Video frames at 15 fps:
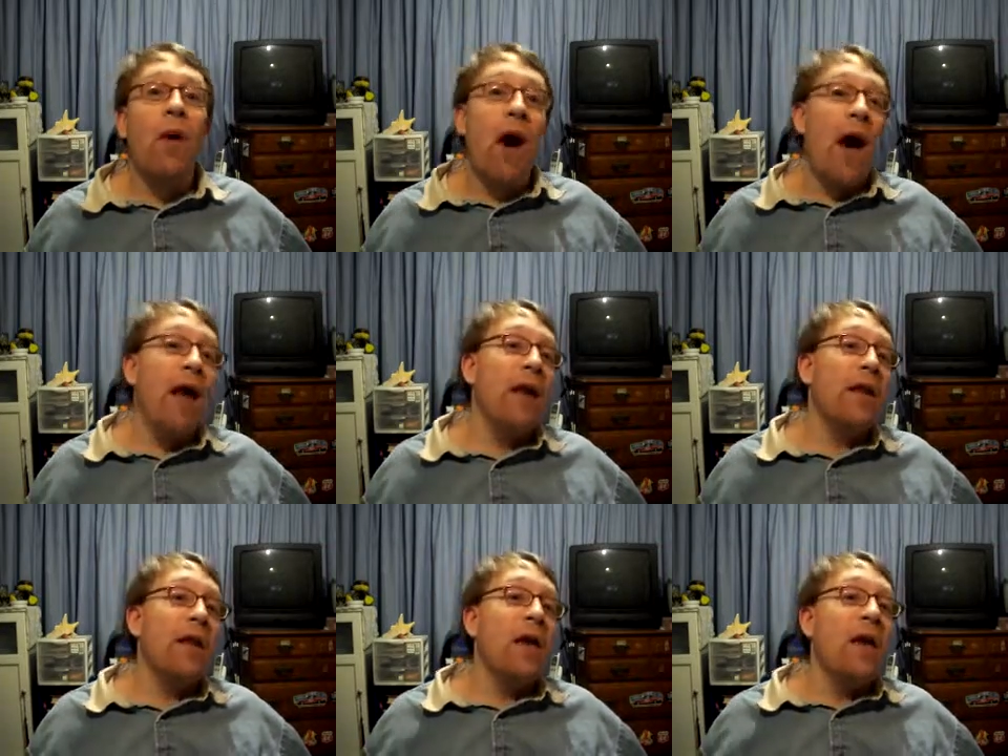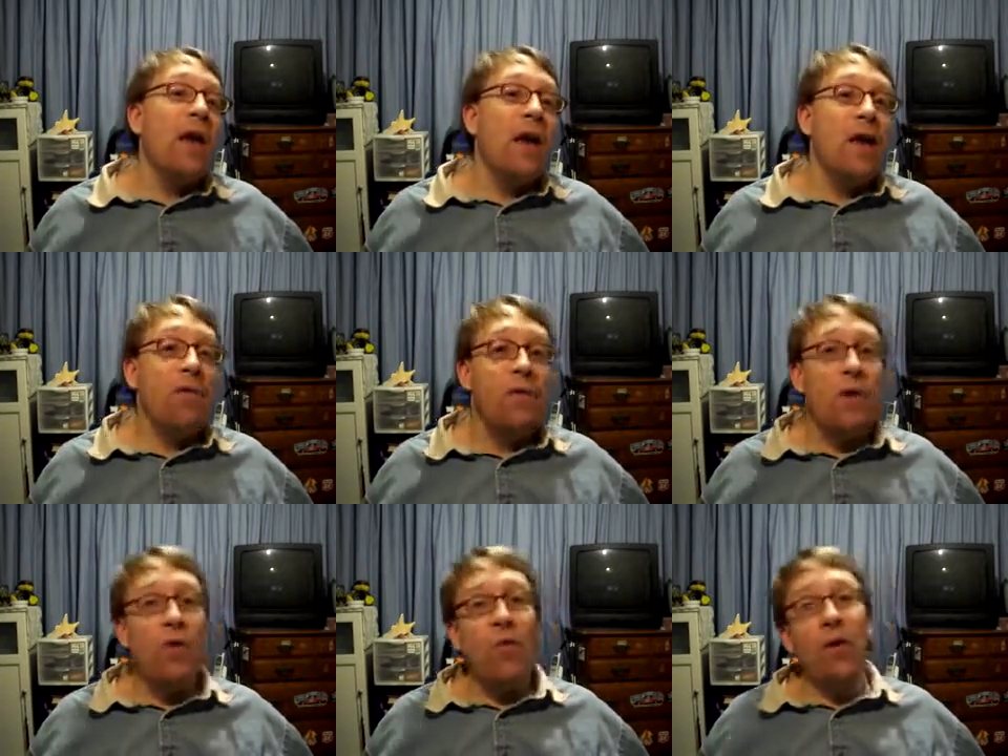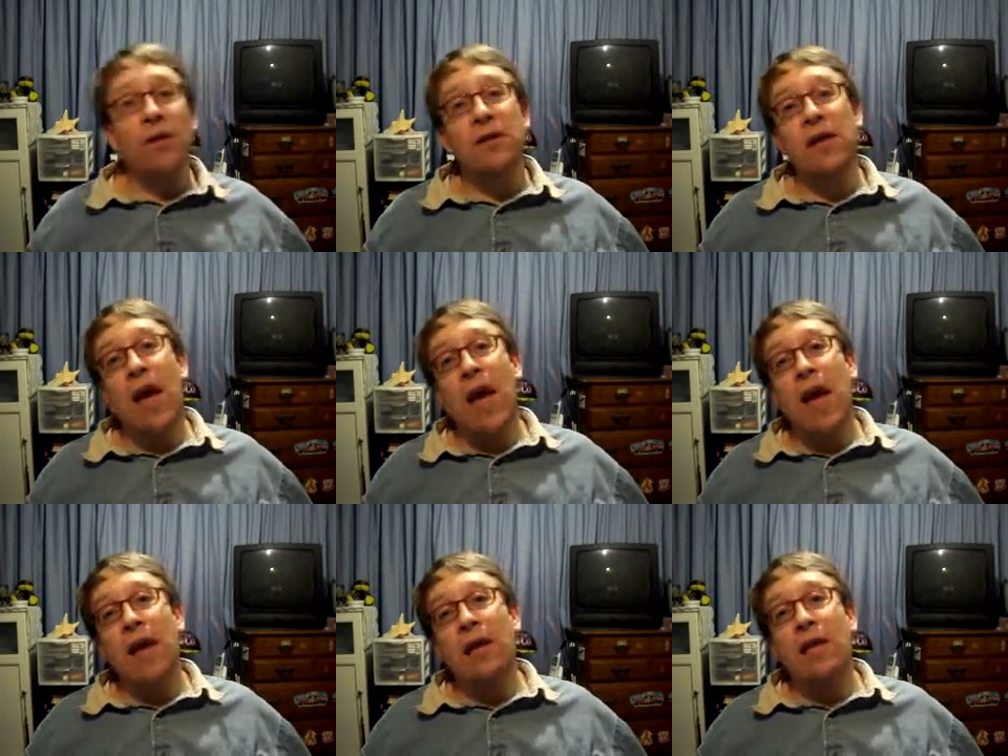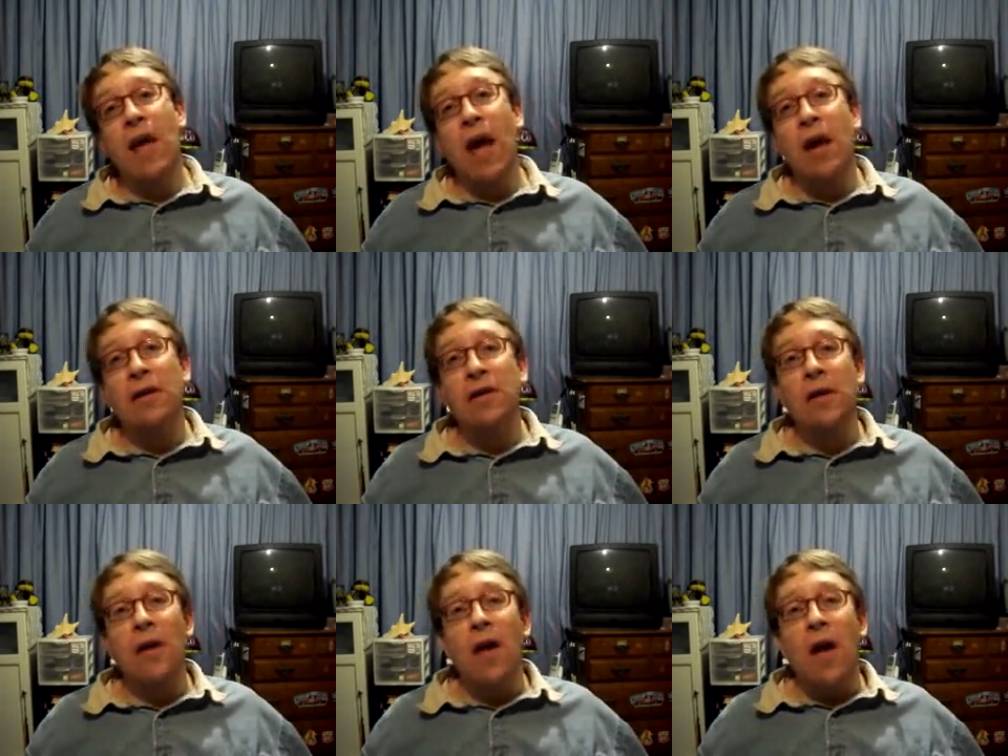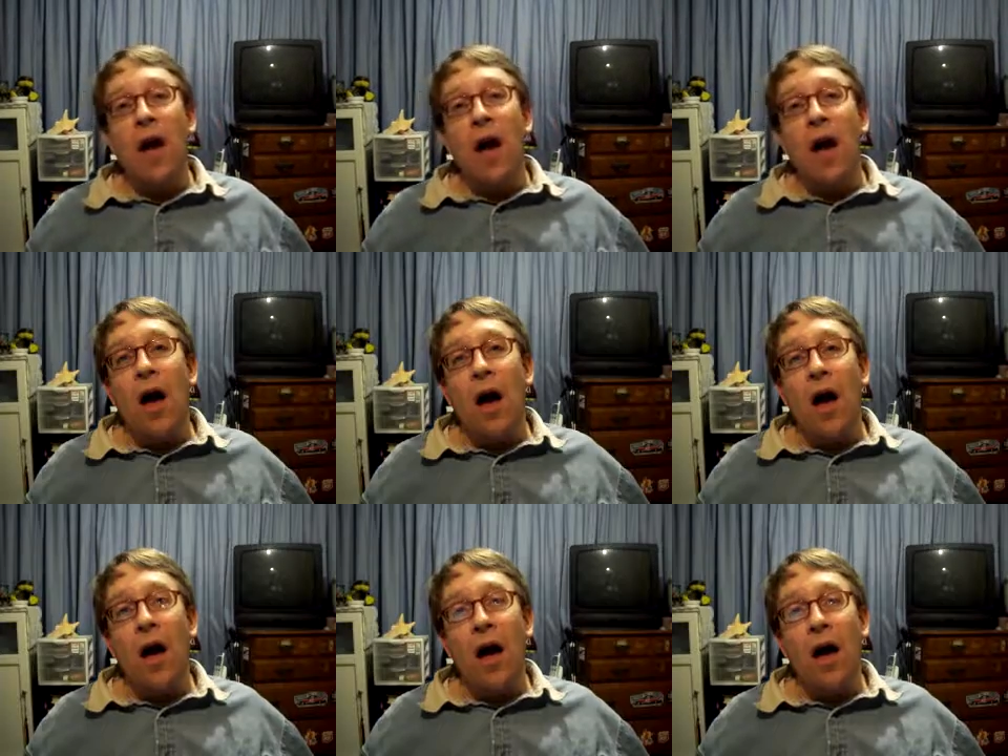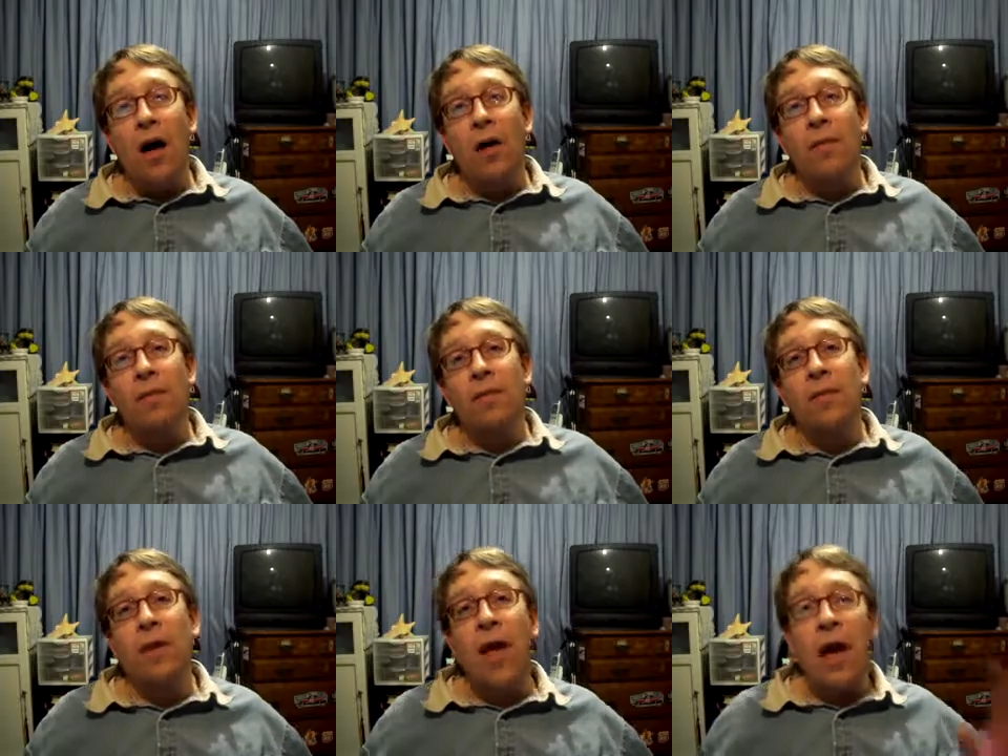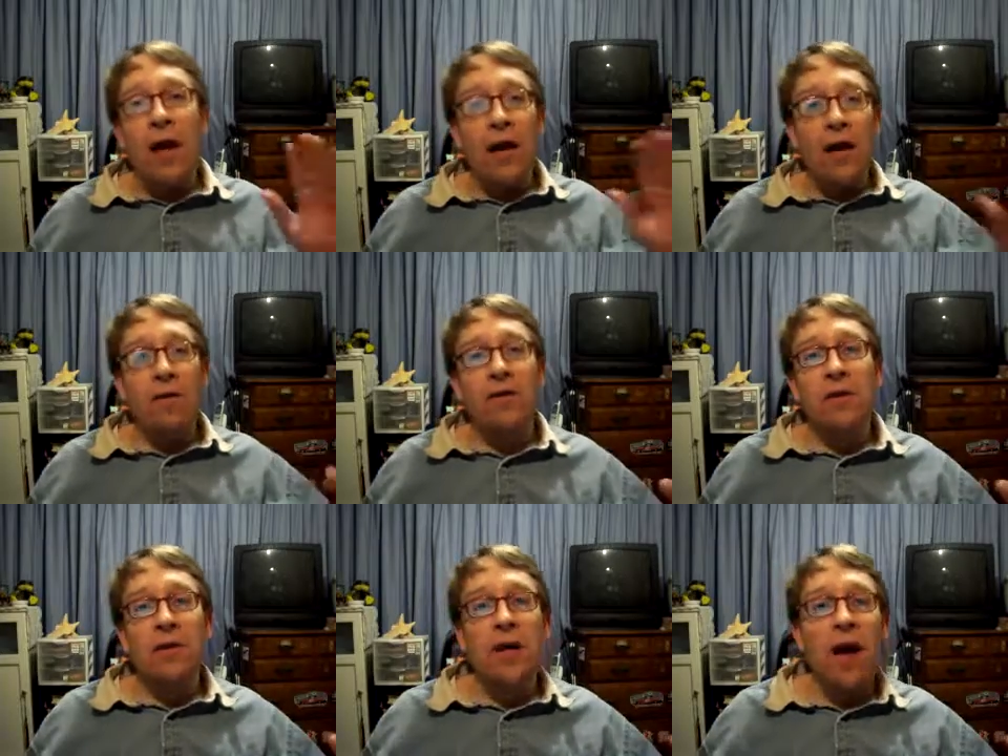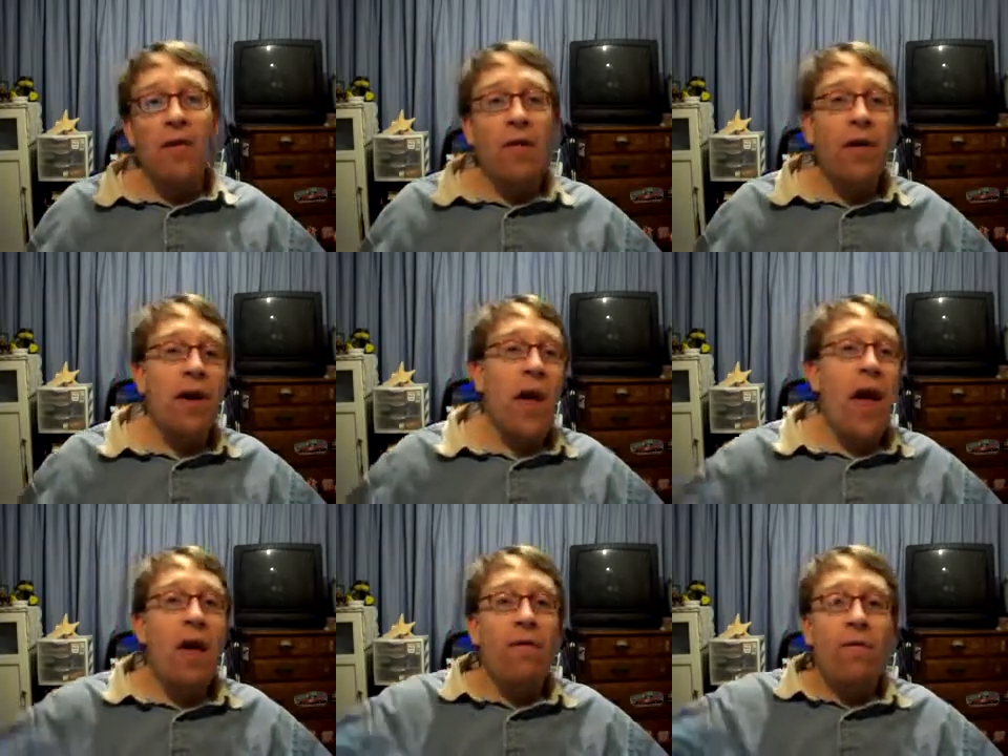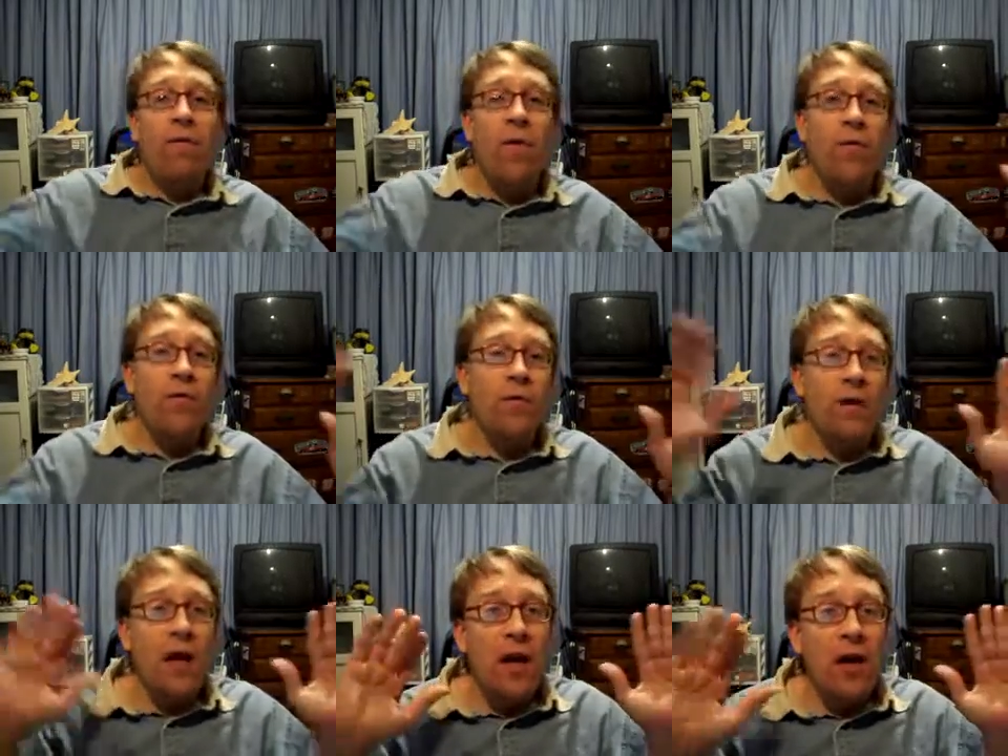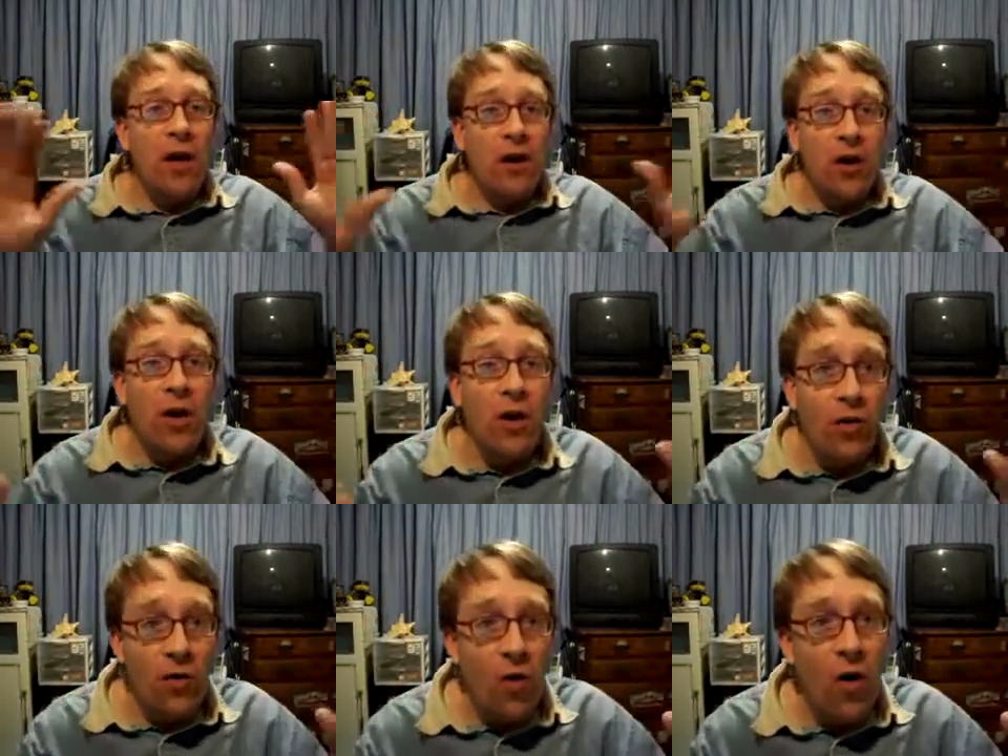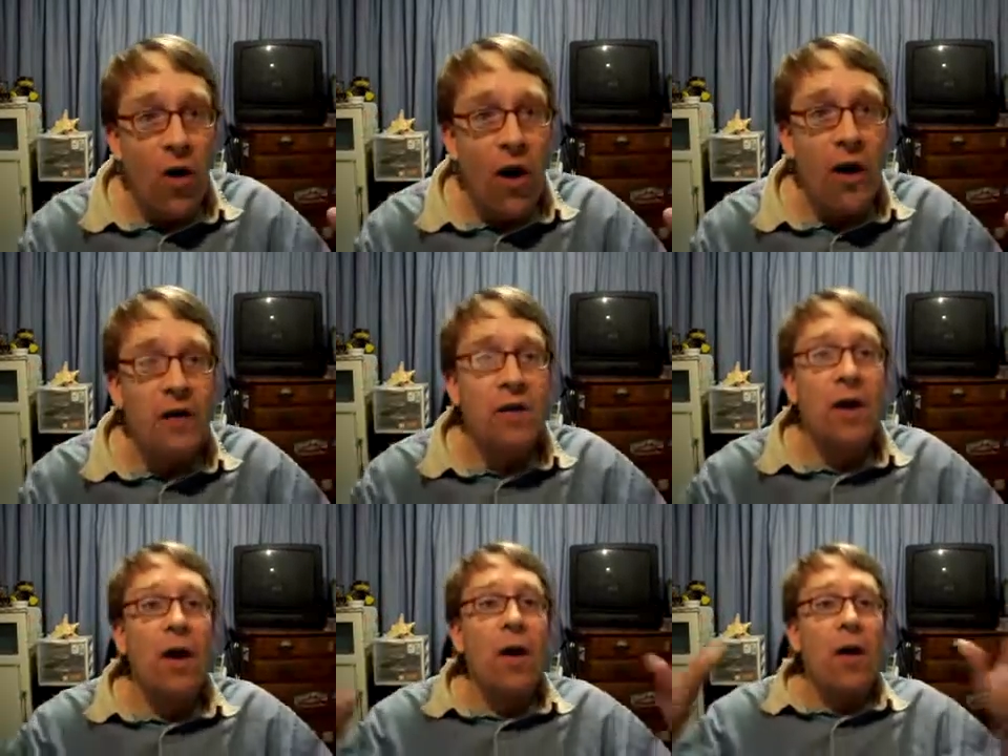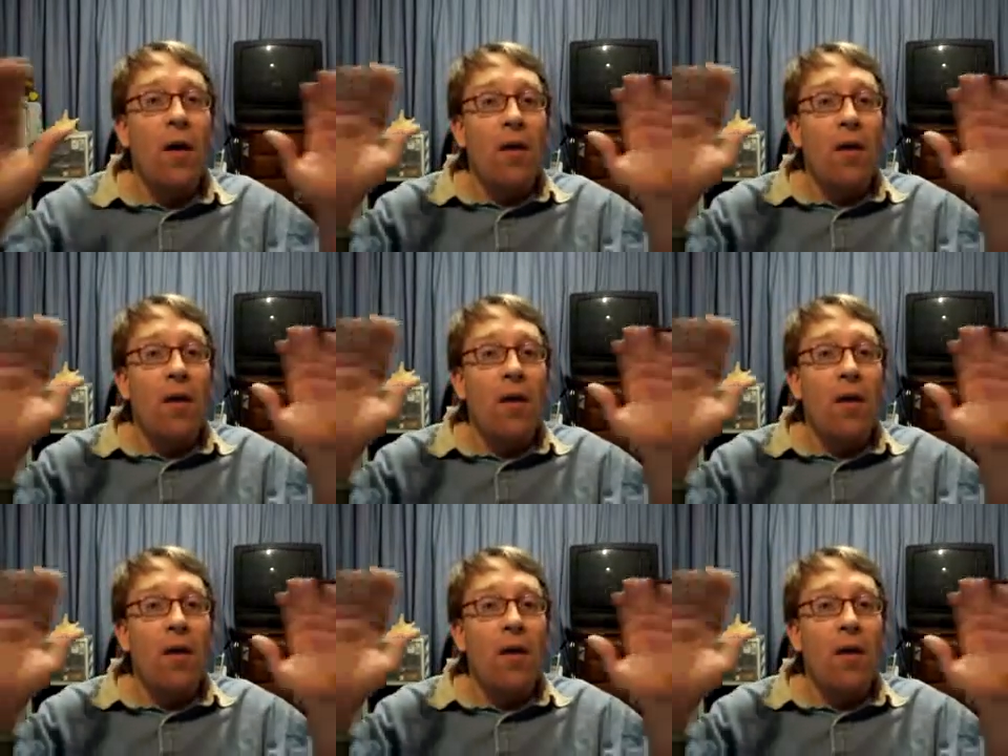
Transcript: But if you are saying that uh, negative 7 and 15 are congruent